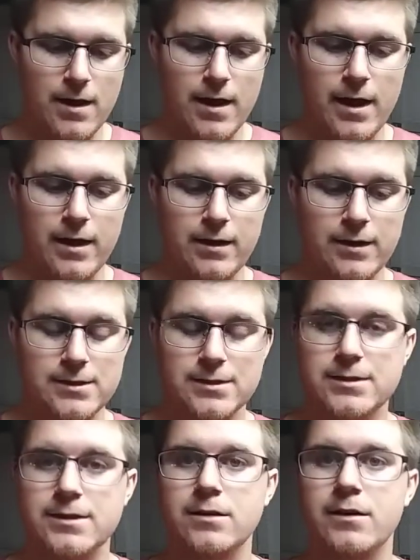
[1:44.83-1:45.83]
And it's
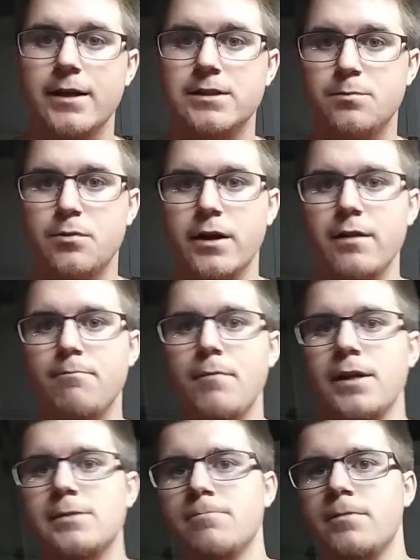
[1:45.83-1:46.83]
still, it's pretty,
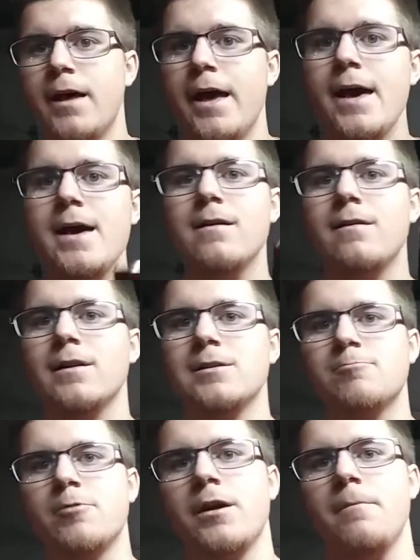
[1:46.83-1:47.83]
it's the head on it's
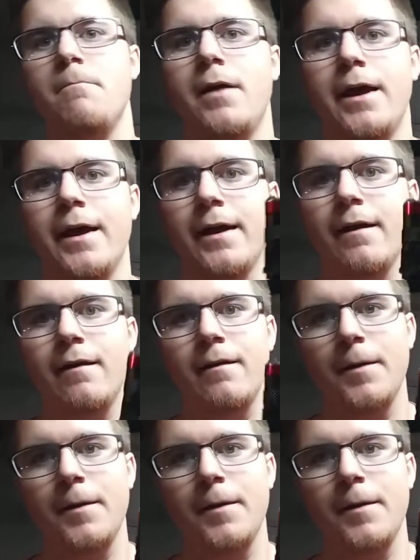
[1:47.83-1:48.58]
pretty big,